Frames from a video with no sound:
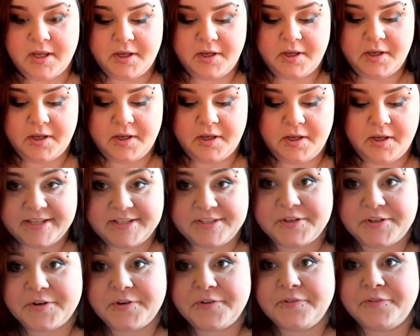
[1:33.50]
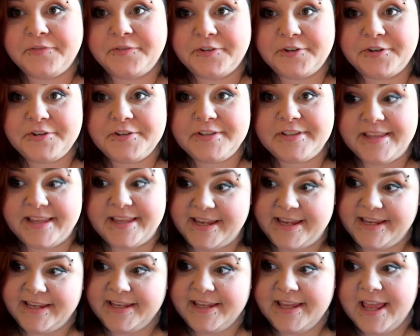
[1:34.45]
Okay, so first
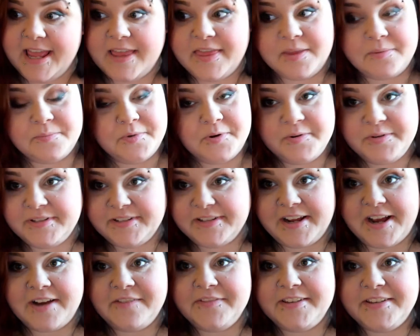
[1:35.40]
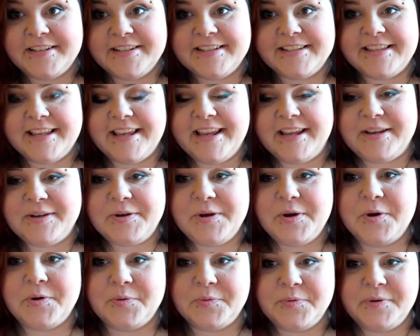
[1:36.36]
thing and the most obvious thing
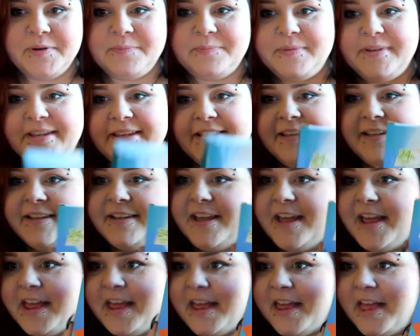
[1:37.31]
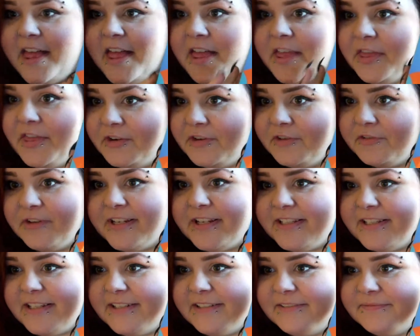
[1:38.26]
would be the
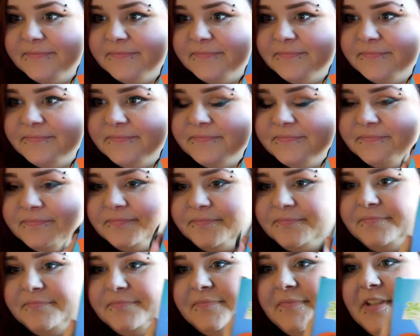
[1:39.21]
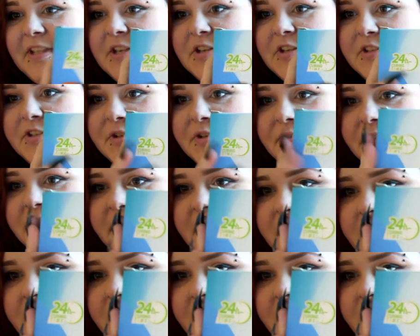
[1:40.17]
resin. So this one